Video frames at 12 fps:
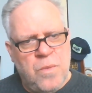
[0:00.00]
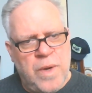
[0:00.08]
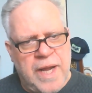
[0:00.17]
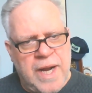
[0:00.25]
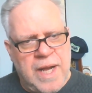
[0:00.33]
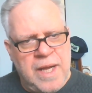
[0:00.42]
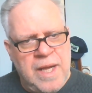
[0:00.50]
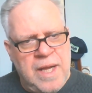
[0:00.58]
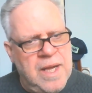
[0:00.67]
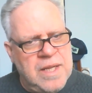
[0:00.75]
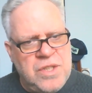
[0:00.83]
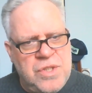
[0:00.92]
We got
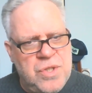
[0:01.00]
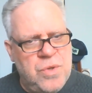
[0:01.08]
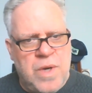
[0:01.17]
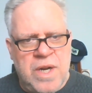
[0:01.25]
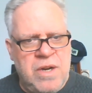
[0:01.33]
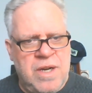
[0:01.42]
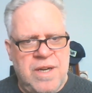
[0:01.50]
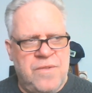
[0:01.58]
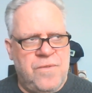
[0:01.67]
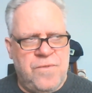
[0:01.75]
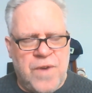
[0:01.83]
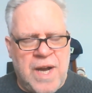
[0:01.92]

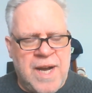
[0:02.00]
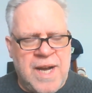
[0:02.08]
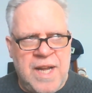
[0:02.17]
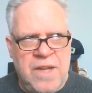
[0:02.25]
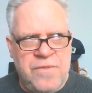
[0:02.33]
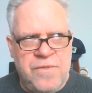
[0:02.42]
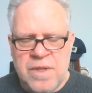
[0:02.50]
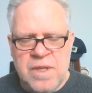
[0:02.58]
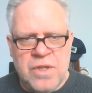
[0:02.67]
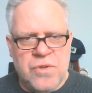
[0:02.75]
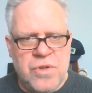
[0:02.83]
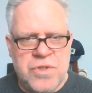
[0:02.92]
205
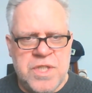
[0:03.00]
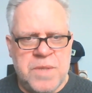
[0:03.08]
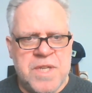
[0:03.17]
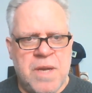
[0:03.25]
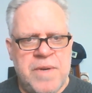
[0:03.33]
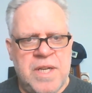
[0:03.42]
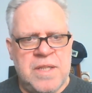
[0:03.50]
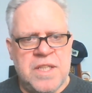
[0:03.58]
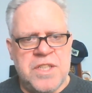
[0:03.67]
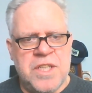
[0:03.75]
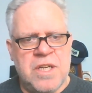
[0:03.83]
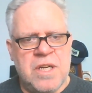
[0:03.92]
cruise ships coming in
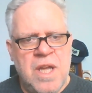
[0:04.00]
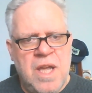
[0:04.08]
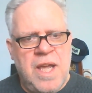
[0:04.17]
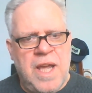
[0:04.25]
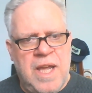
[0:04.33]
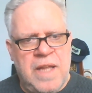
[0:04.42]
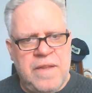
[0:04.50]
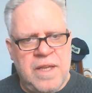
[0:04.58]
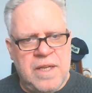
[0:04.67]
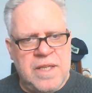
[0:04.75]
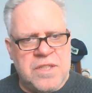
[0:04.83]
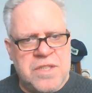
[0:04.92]
this year, and the
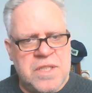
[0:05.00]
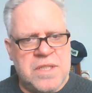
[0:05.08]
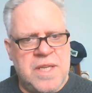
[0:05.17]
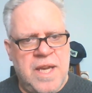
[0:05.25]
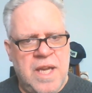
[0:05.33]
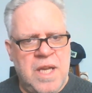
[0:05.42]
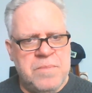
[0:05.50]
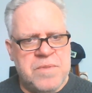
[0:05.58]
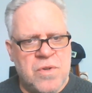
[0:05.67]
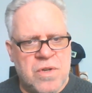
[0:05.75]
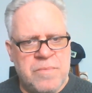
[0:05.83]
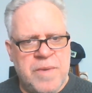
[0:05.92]
Indigenous Games,
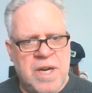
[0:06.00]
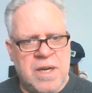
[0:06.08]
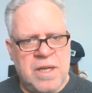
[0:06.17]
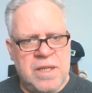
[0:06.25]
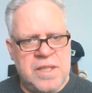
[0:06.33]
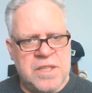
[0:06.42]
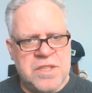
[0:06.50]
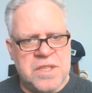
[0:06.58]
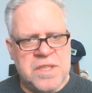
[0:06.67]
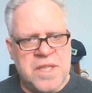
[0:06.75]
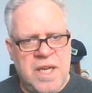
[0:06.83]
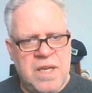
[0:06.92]
North American
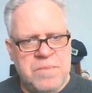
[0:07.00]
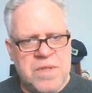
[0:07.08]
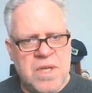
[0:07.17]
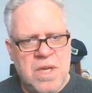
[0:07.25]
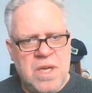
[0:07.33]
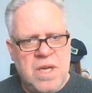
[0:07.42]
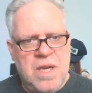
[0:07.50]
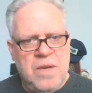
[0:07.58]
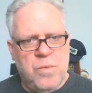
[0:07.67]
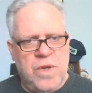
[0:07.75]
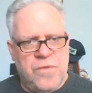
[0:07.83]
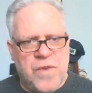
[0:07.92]
Indigenous Games,
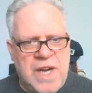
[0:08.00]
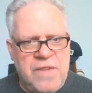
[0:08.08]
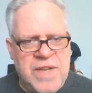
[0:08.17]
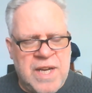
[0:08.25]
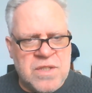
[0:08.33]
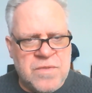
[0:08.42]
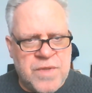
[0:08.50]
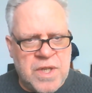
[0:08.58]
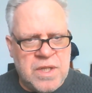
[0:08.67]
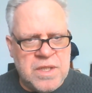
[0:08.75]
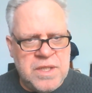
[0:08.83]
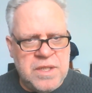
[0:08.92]
with 5,000
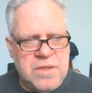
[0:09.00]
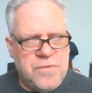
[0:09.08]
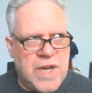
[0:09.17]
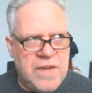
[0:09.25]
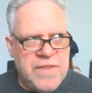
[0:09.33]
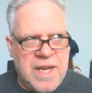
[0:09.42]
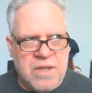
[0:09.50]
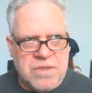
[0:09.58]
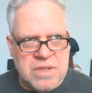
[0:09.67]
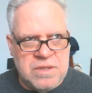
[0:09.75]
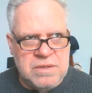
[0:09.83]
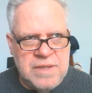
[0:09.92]

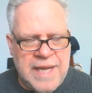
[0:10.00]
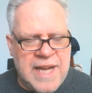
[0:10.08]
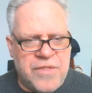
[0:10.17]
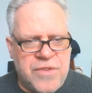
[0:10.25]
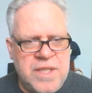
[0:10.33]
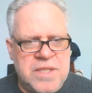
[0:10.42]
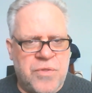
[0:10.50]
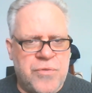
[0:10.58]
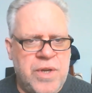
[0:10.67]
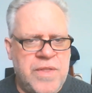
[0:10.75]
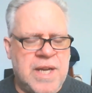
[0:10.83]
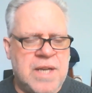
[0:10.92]
athletes and
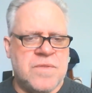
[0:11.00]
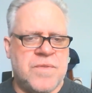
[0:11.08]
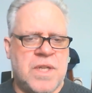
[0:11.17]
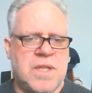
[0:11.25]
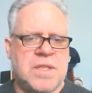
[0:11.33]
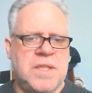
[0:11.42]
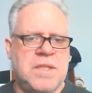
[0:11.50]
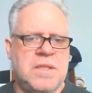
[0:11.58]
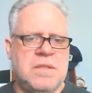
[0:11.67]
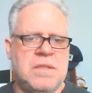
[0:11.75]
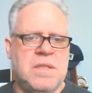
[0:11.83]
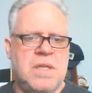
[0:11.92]
3,000
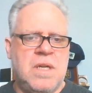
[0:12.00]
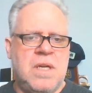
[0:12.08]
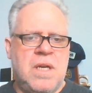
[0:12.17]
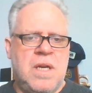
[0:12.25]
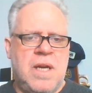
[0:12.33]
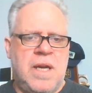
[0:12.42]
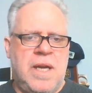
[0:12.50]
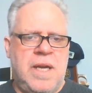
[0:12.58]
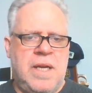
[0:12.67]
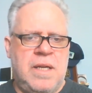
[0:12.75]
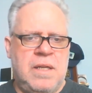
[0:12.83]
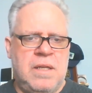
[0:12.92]
volunteers,
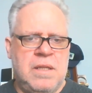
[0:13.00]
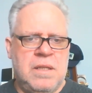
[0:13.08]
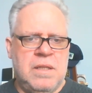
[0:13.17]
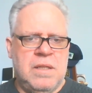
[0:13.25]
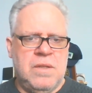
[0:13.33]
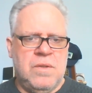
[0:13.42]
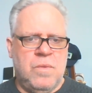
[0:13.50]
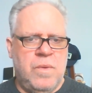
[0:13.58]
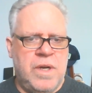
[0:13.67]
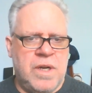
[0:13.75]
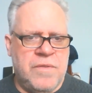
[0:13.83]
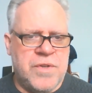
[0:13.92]
and
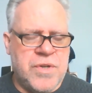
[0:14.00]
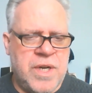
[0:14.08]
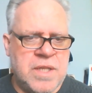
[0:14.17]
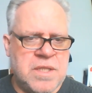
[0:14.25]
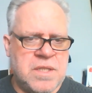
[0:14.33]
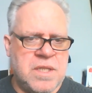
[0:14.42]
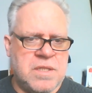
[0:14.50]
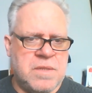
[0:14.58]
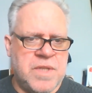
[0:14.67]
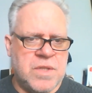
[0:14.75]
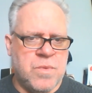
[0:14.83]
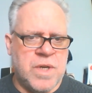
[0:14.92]
we don't have a transit
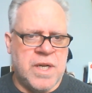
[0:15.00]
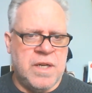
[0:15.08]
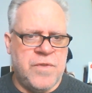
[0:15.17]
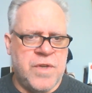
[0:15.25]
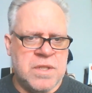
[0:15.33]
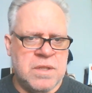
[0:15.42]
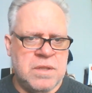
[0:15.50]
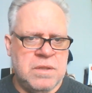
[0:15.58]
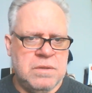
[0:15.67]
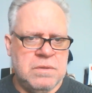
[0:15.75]
system that's working efficiently.